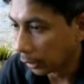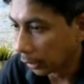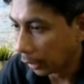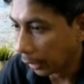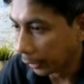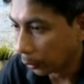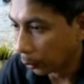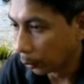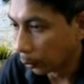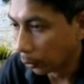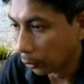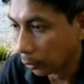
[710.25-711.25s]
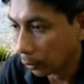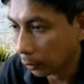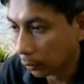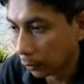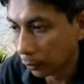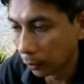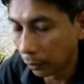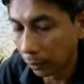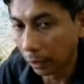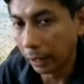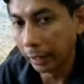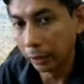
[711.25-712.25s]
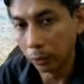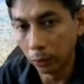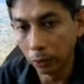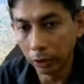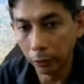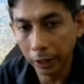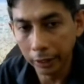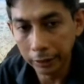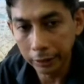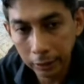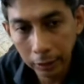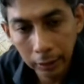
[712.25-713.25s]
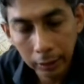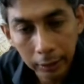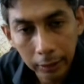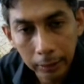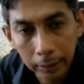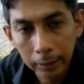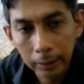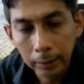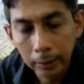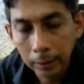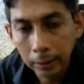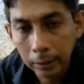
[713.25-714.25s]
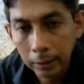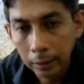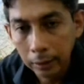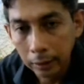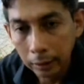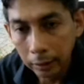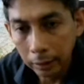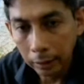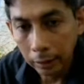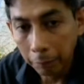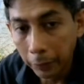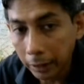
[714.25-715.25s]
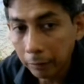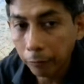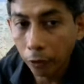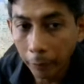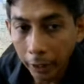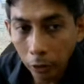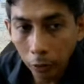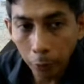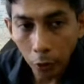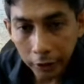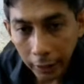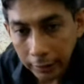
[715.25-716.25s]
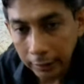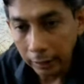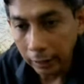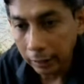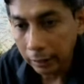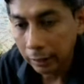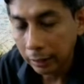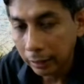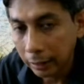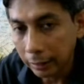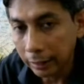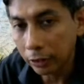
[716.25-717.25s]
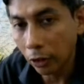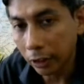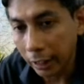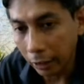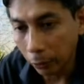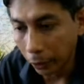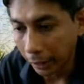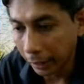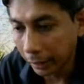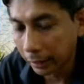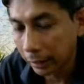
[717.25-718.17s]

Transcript: I/O device. But for microprocessor, it is not that way.